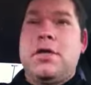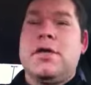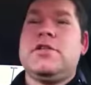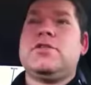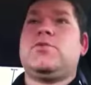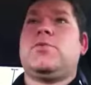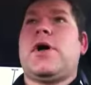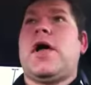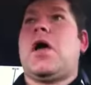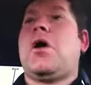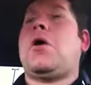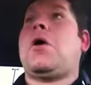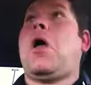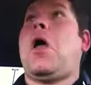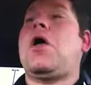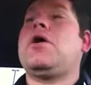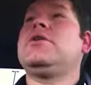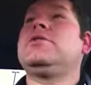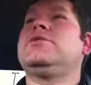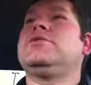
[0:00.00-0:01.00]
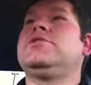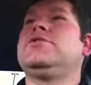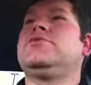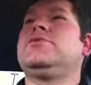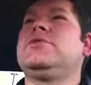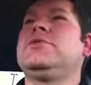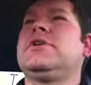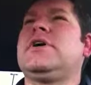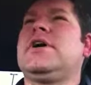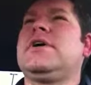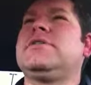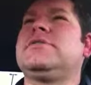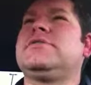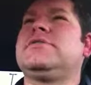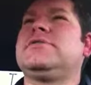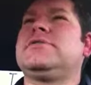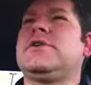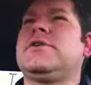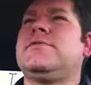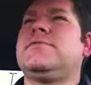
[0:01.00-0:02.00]
It's wow. It's just really
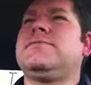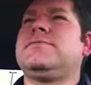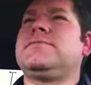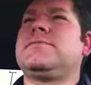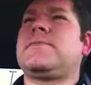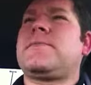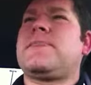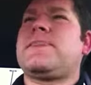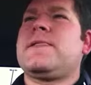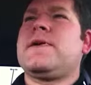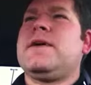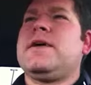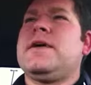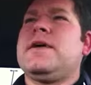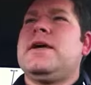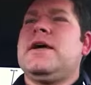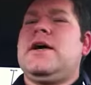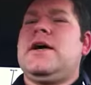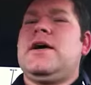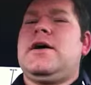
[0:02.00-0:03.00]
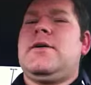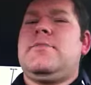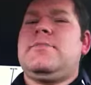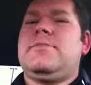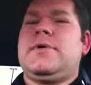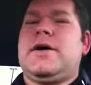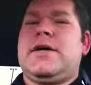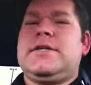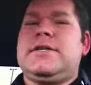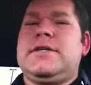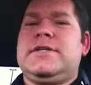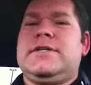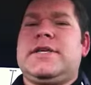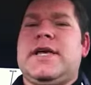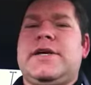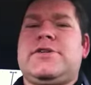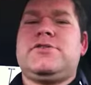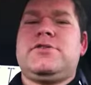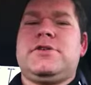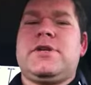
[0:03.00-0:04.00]
nice. So I did
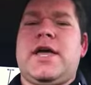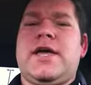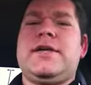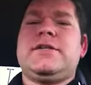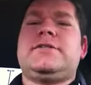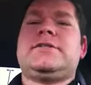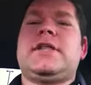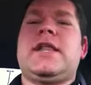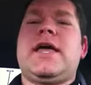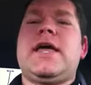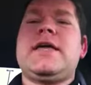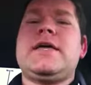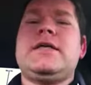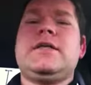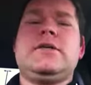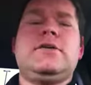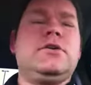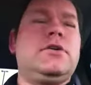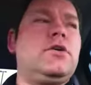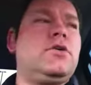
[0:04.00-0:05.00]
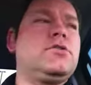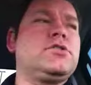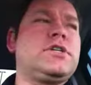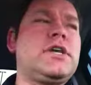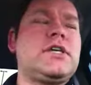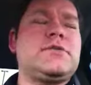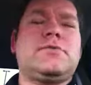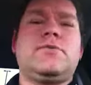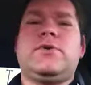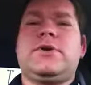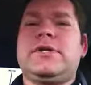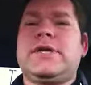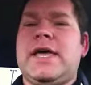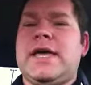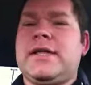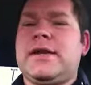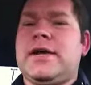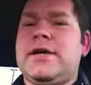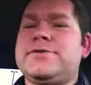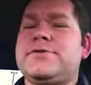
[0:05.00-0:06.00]
text her today and said, hey, or she asked me if I wanted
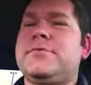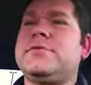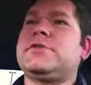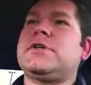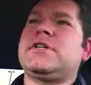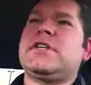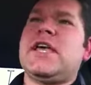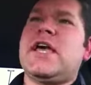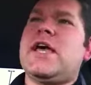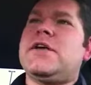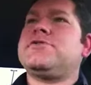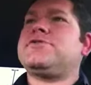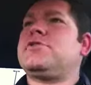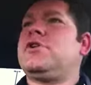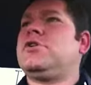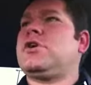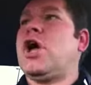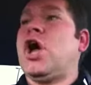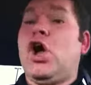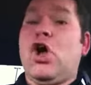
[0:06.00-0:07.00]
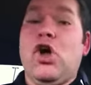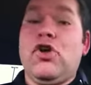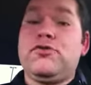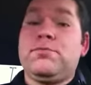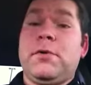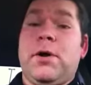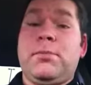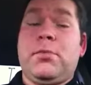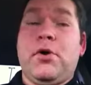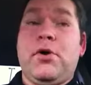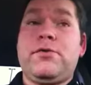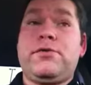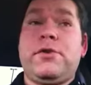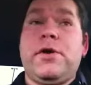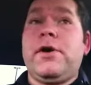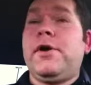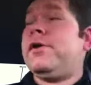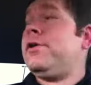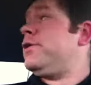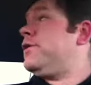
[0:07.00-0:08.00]
cake and ice cream. I was like, yeah, sure. It's my
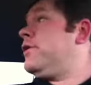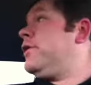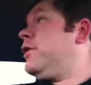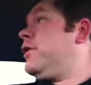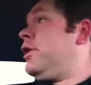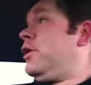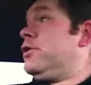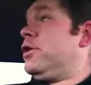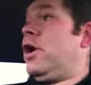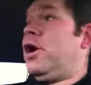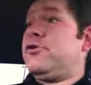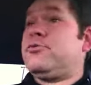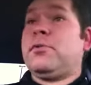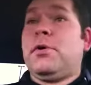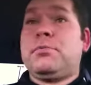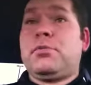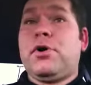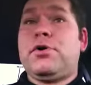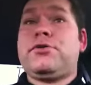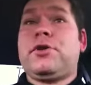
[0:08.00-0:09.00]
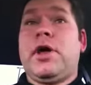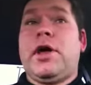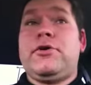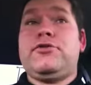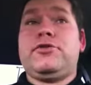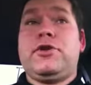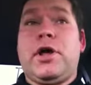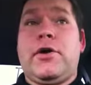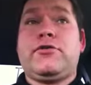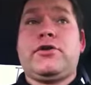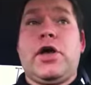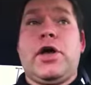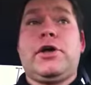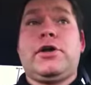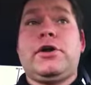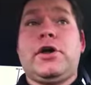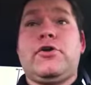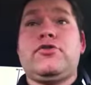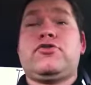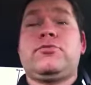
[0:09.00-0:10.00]
birthday. Yeah, it's my birthday. I should have
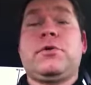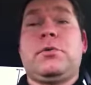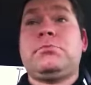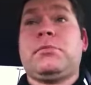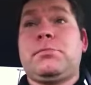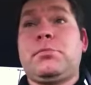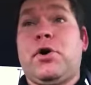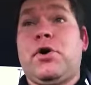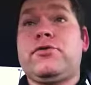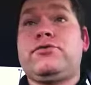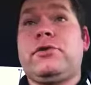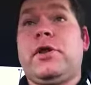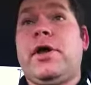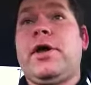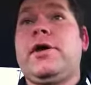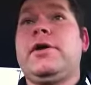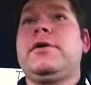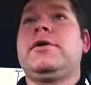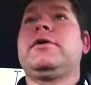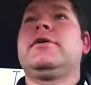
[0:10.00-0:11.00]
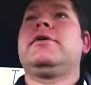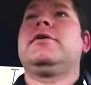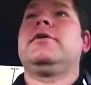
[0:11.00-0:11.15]
cake and ice cream on my birthday.